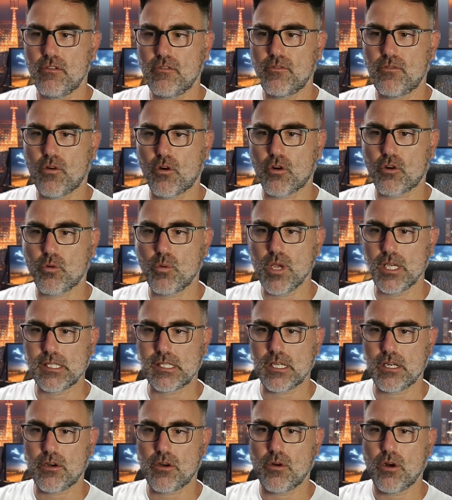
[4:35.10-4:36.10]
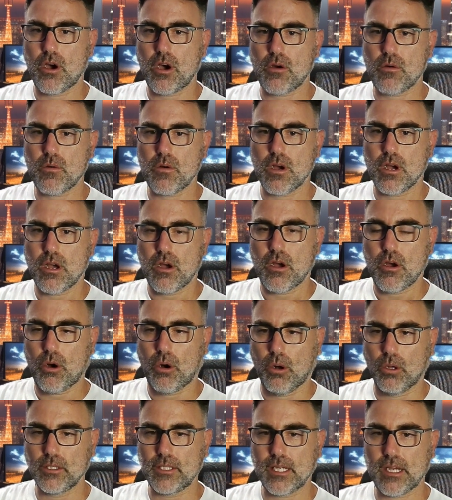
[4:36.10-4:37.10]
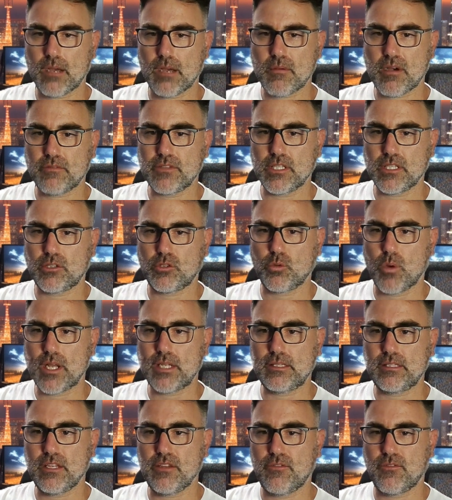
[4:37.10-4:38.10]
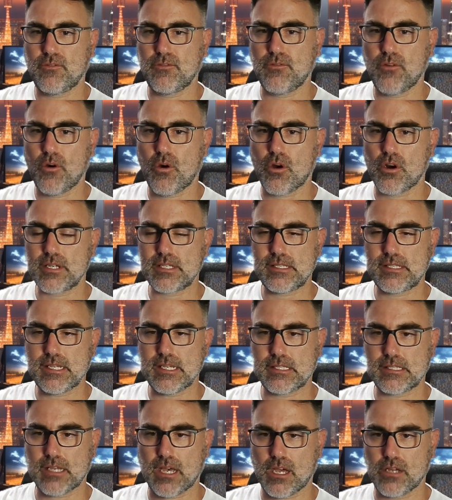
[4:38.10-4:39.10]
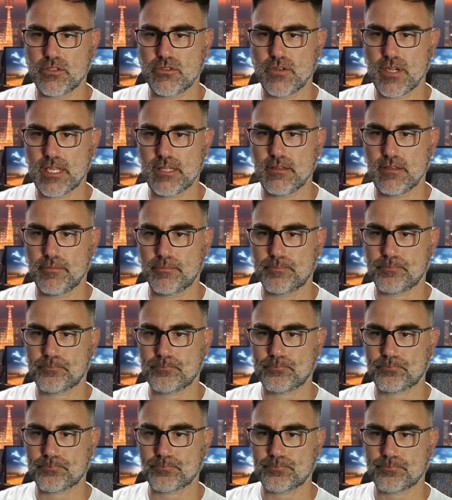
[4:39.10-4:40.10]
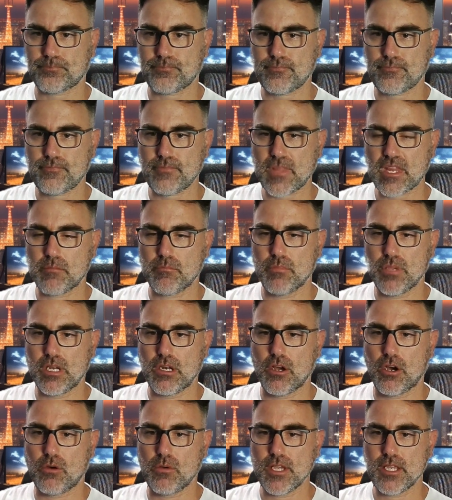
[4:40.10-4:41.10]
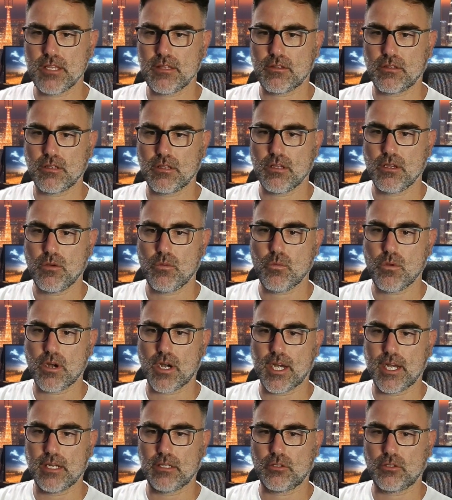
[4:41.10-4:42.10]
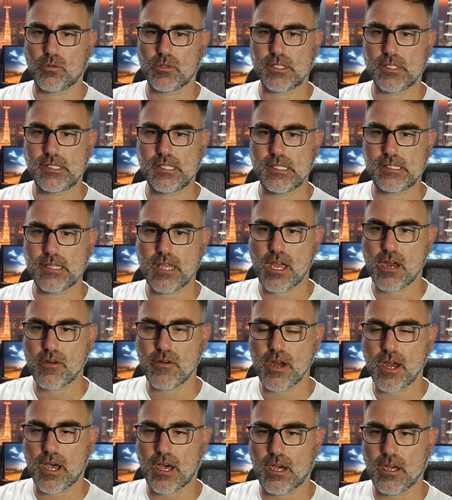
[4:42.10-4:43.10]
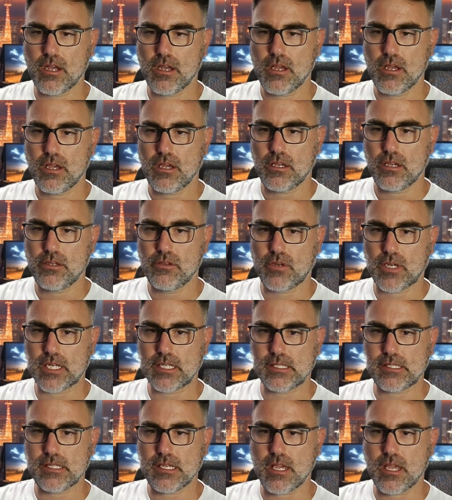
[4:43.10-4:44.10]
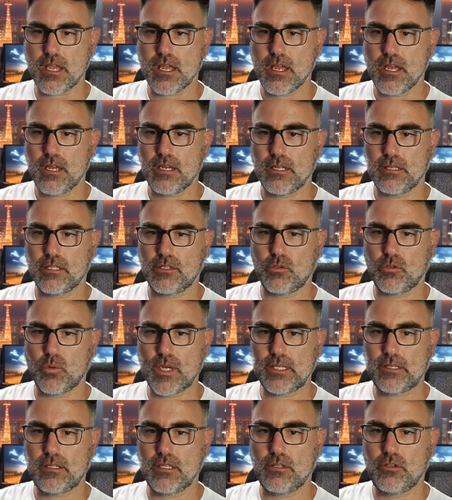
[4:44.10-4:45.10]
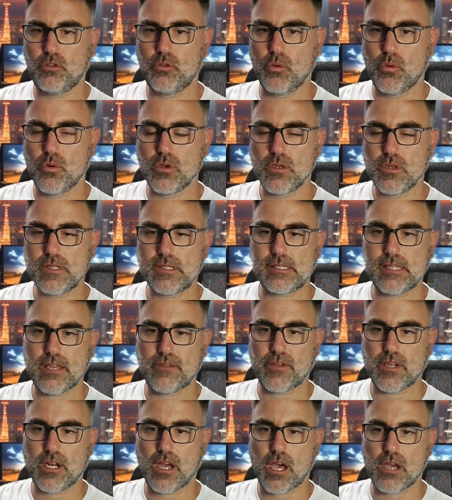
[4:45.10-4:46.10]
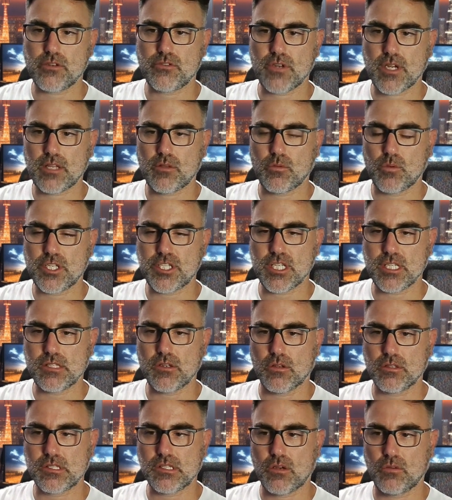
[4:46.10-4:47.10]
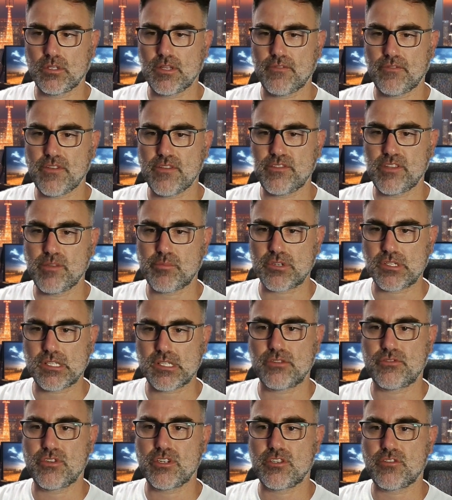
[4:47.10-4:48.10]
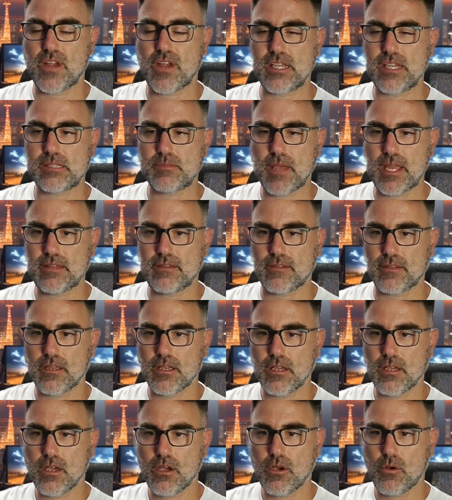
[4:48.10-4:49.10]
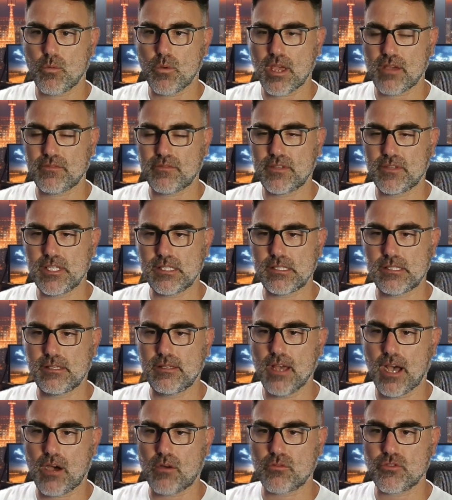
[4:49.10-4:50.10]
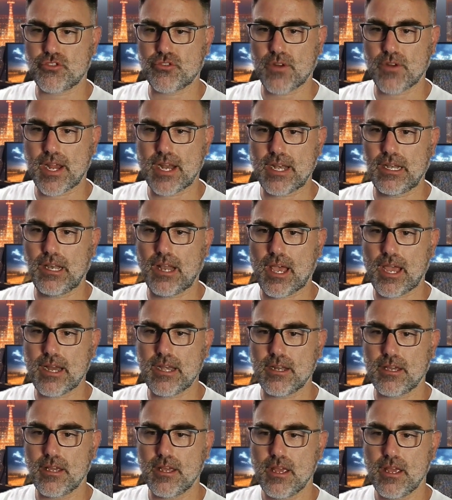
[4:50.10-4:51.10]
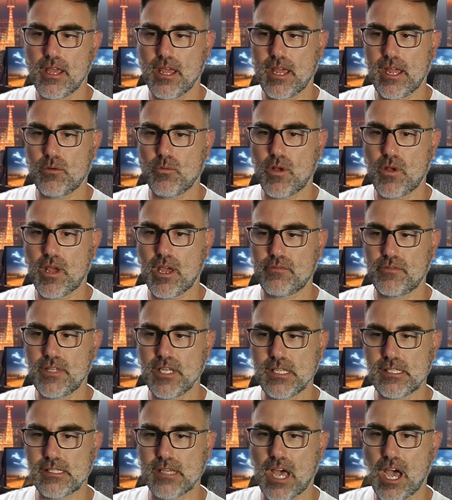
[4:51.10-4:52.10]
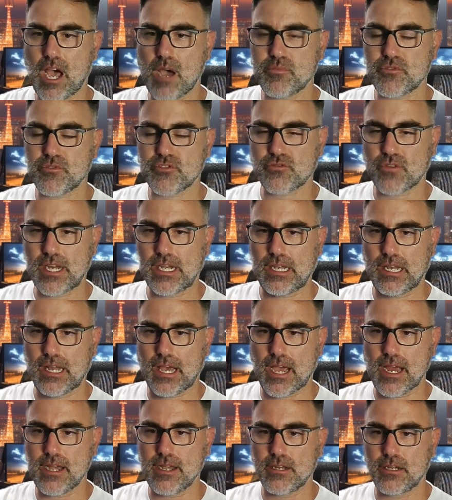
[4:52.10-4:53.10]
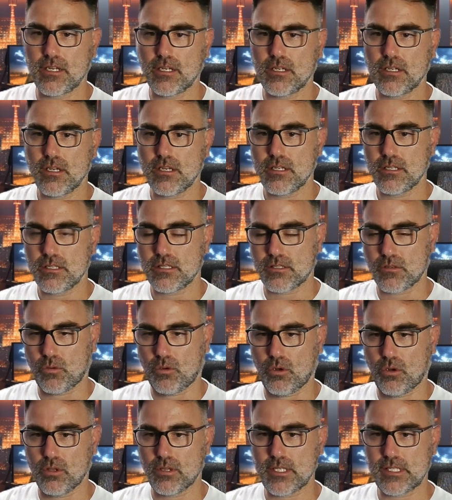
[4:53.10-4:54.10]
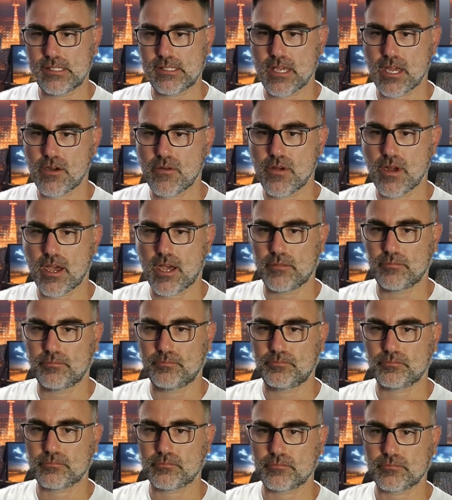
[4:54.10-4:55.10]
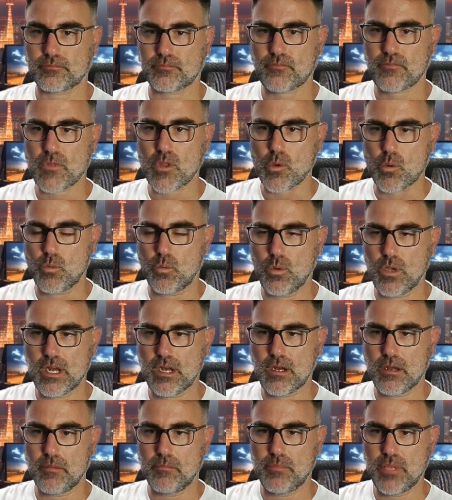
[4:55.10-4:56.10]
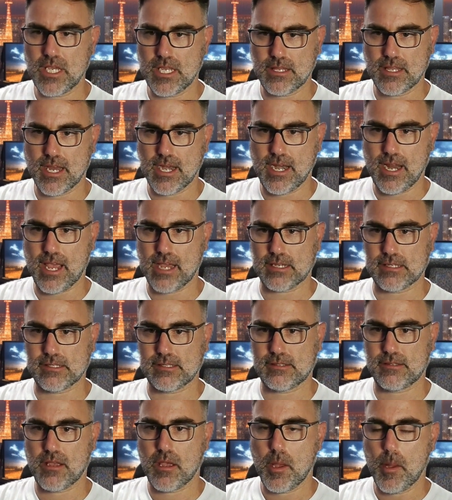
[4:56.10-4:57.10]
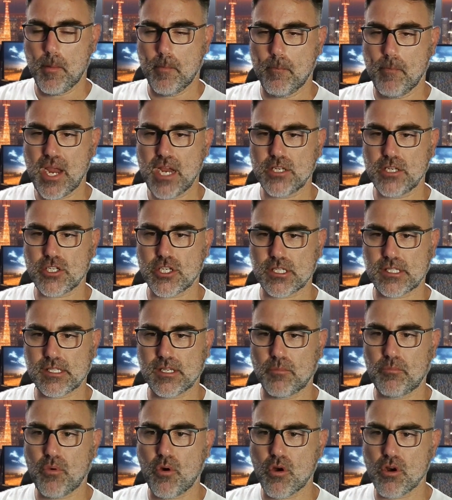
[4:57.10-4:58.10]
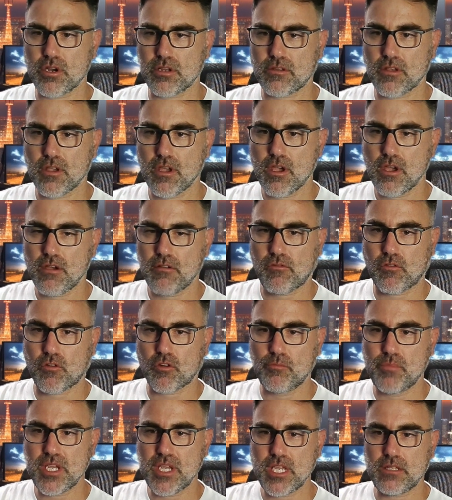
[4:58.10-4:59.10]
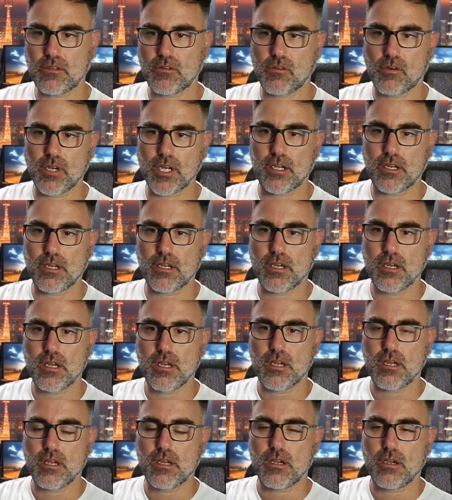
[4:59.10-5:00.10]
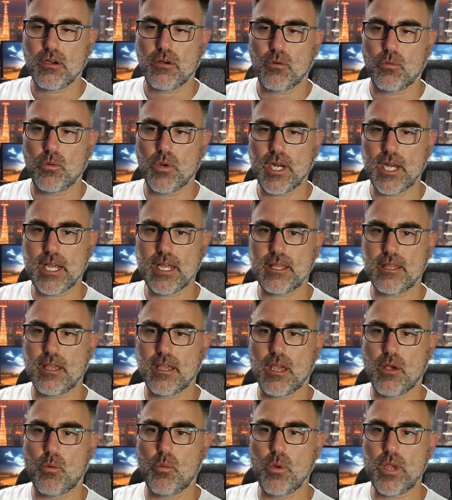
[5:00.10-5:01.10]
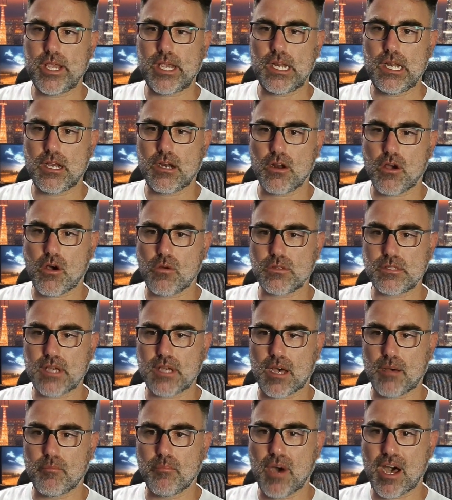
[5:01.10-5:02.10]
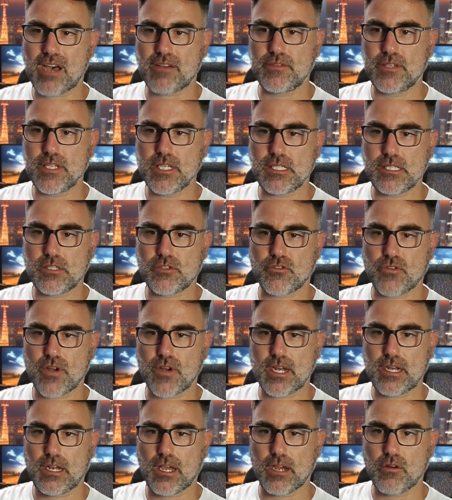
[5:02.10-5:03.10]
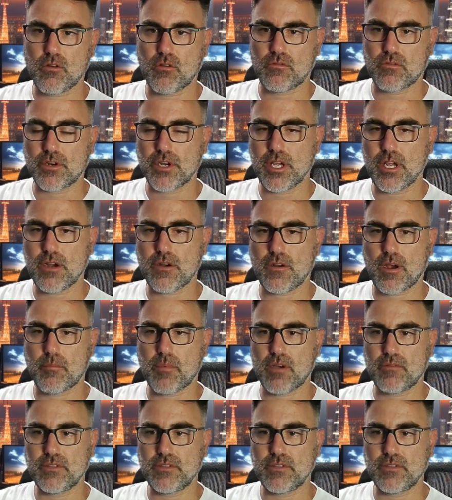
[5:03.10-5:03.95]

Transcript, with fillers: 4 weeks in a row, holding above the 24,600. Below it, we're heading towards this area. You can see the 22,700, which is also the 50% retracement. We have this downtrend line, and we have this uptrend line. So all this area will be the next major support for Bitcoin. we need a weekly close above this trend line over here, above